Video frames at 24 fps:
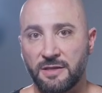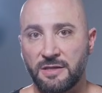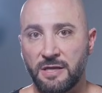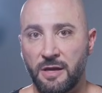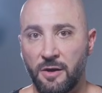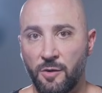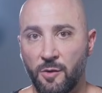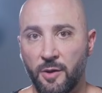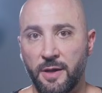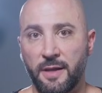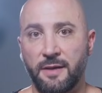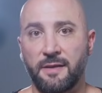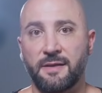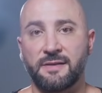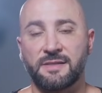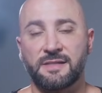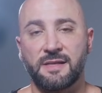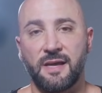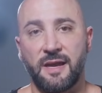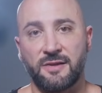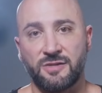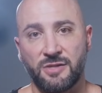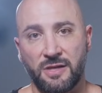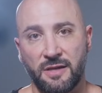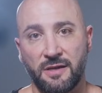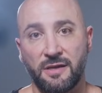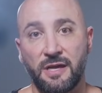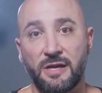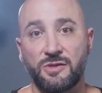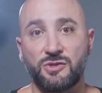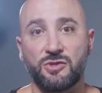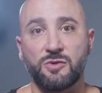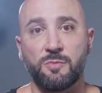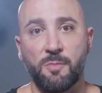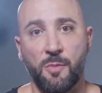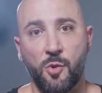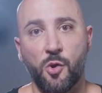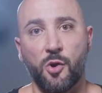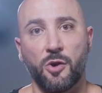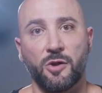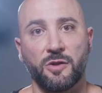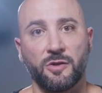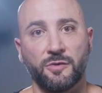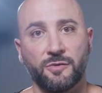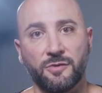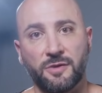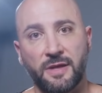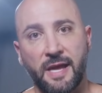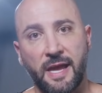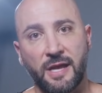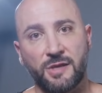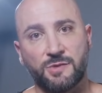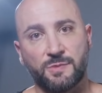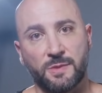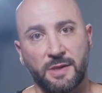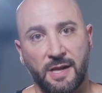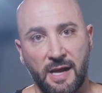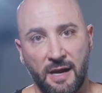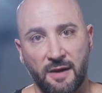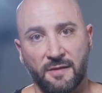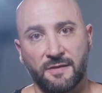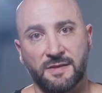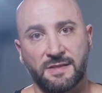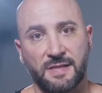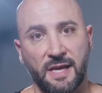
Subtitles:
toe in is actually gonna get you more glute engagement out of this